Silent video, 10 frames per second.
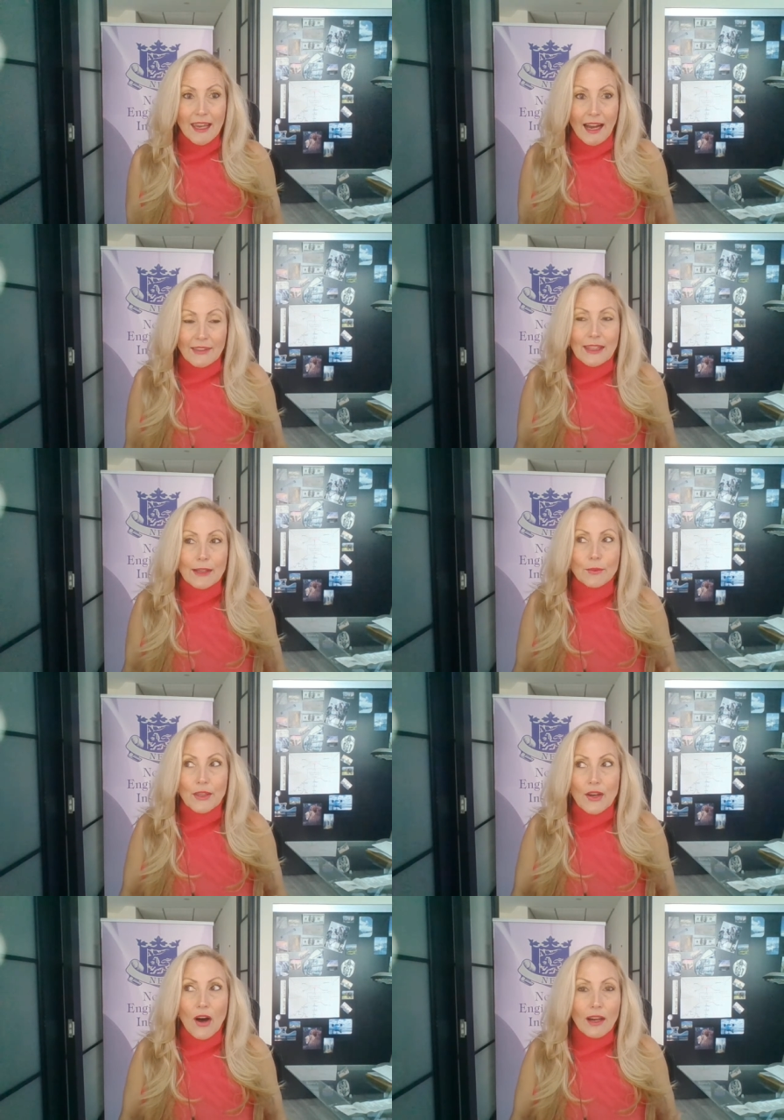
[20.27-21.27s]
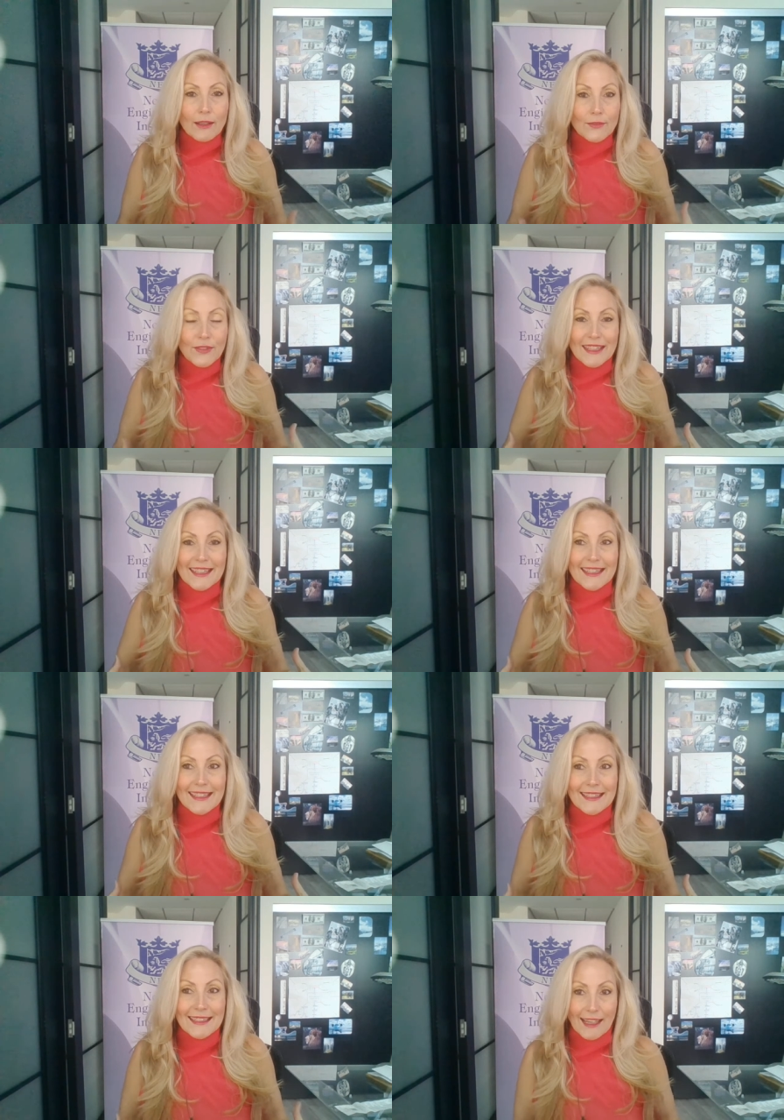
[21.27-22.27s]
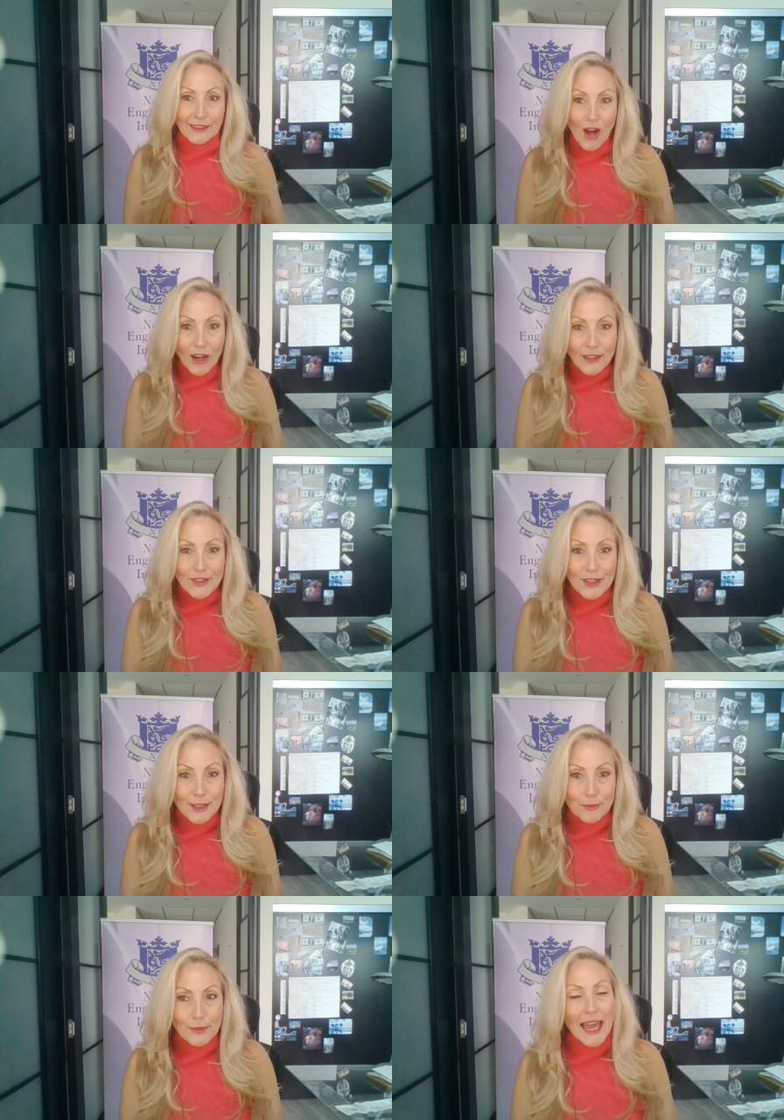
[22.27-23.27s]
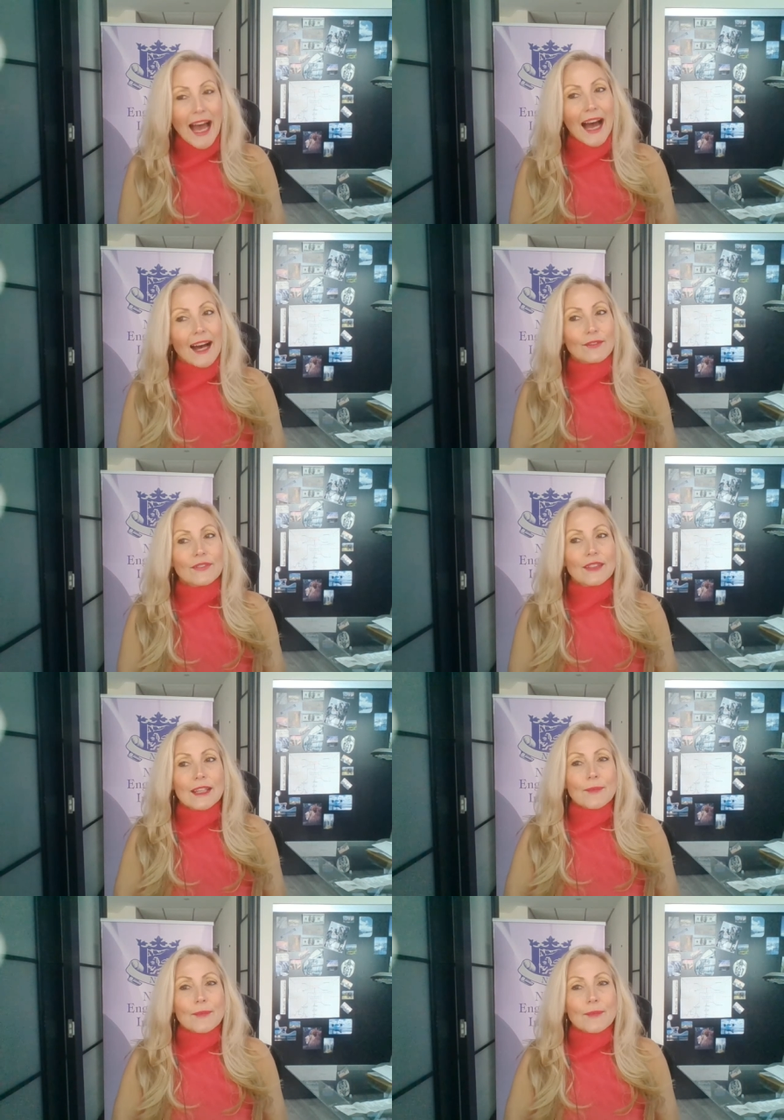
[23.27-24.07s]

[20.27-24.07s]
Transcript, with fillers: I think with all of the technology that we have,